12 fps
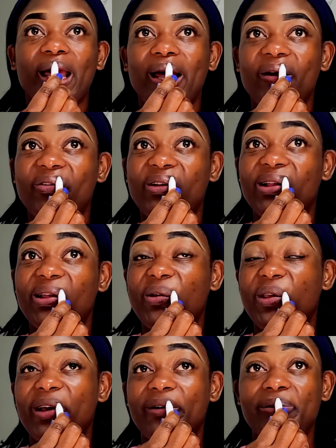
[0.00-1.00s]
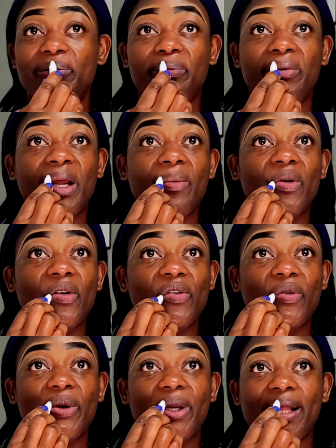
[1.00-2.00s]
I feel like you have to prime
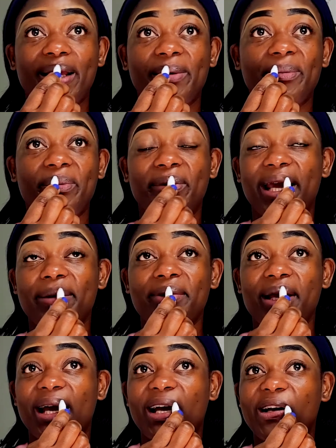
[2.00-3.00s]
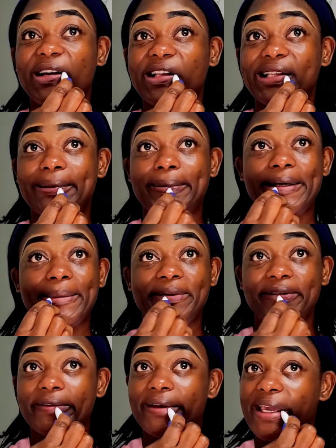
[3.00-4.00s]
everywhere, like prime the eyes, prime
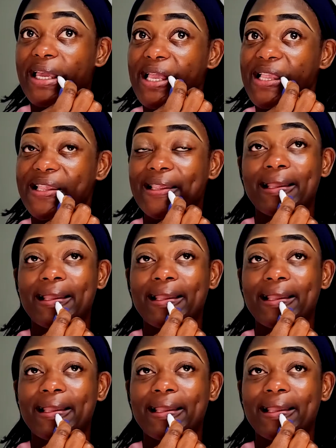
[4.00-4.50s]
the face.